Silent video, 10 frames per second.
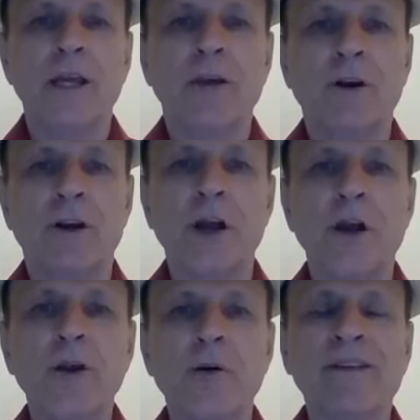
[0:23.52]
You've got to know
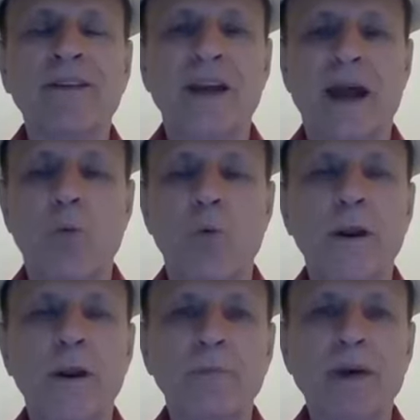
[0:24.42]
your avatar.
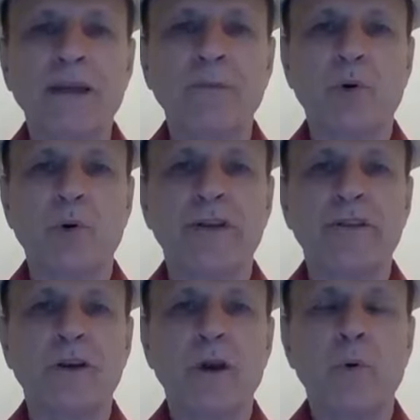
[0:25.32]
What are the pain
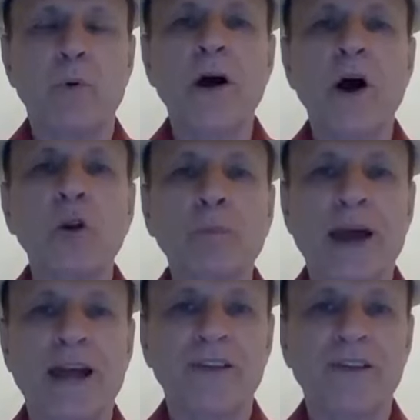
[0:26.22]
points? What are the hot
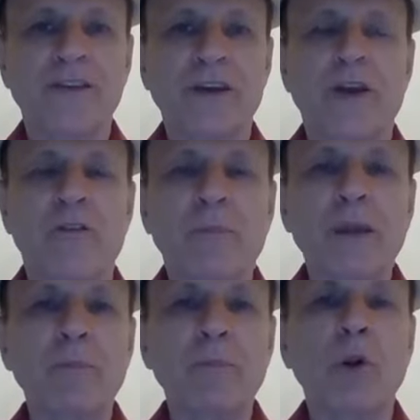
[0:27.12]
buttons
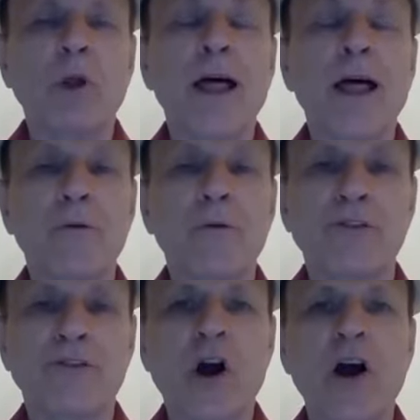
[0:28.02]
people that
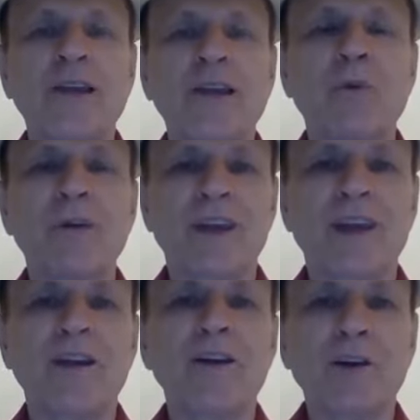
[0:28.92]
reside
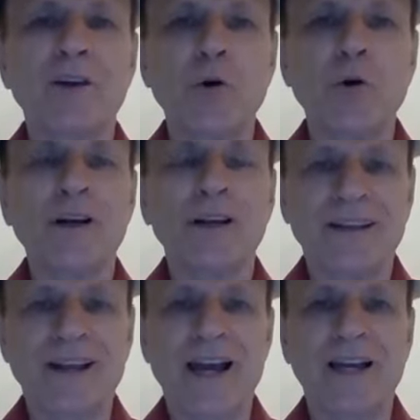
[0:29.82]
within your
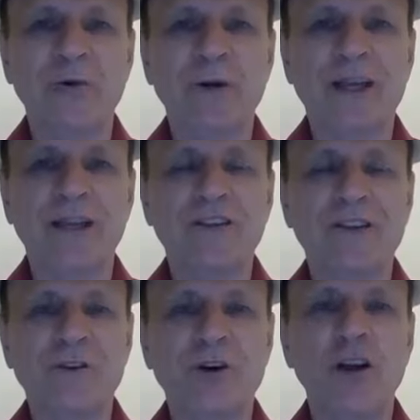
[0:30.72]
target audience.
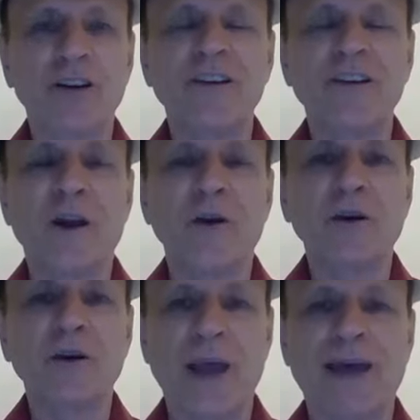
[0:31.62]
You've got to
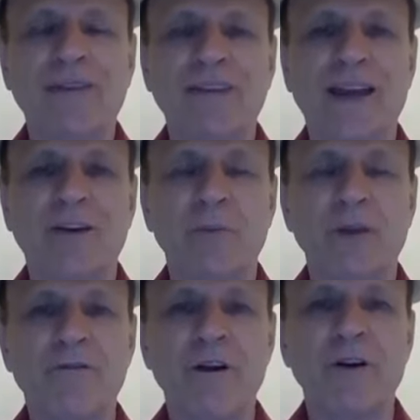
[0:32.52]
know your avatar. You've got to
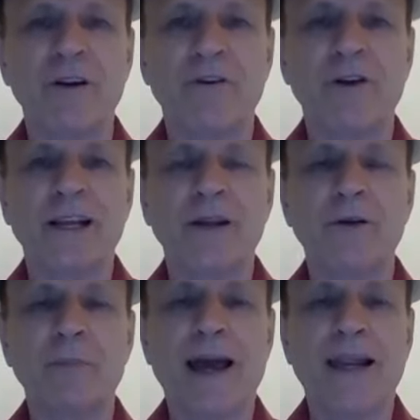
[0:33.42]
be very, very
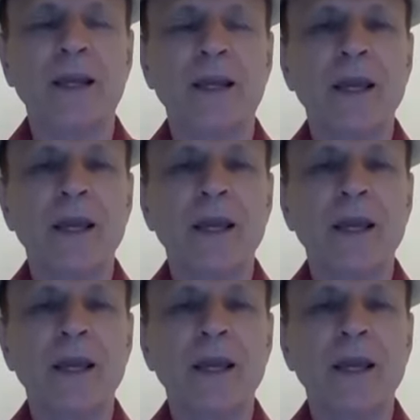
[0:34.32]
clear about it.